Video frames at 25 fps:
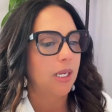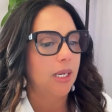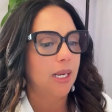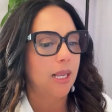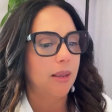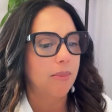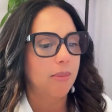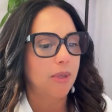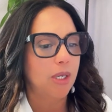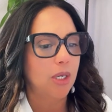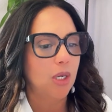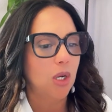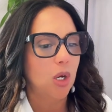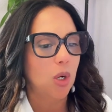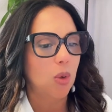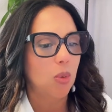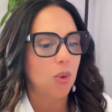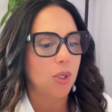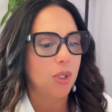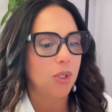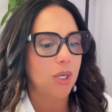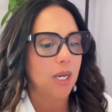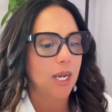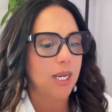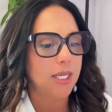Let me know where
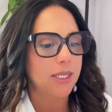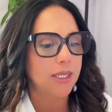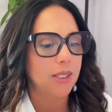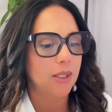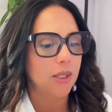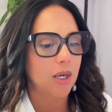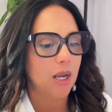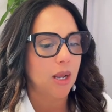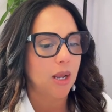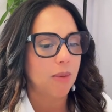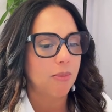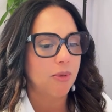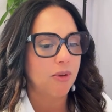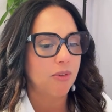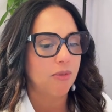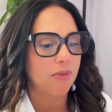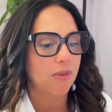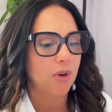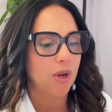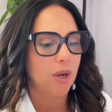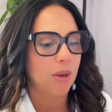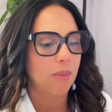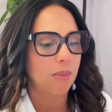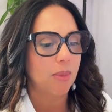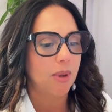you guys are coming
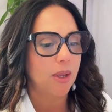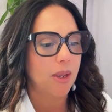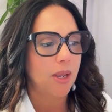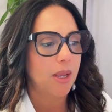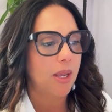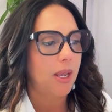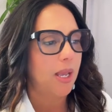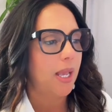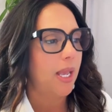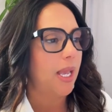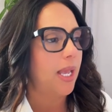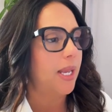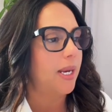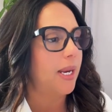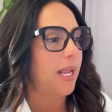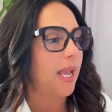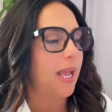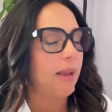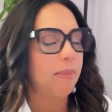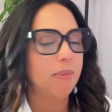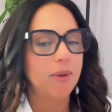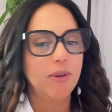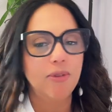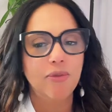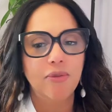from. And
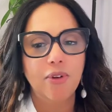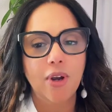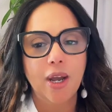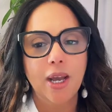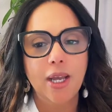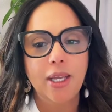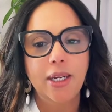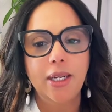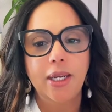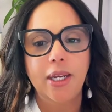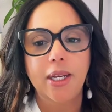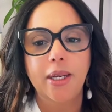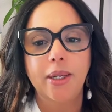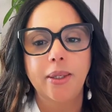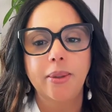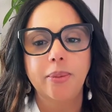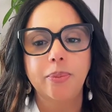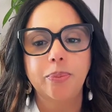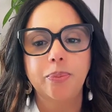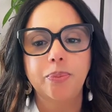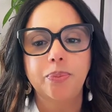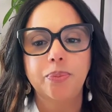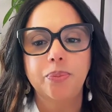happy Friday.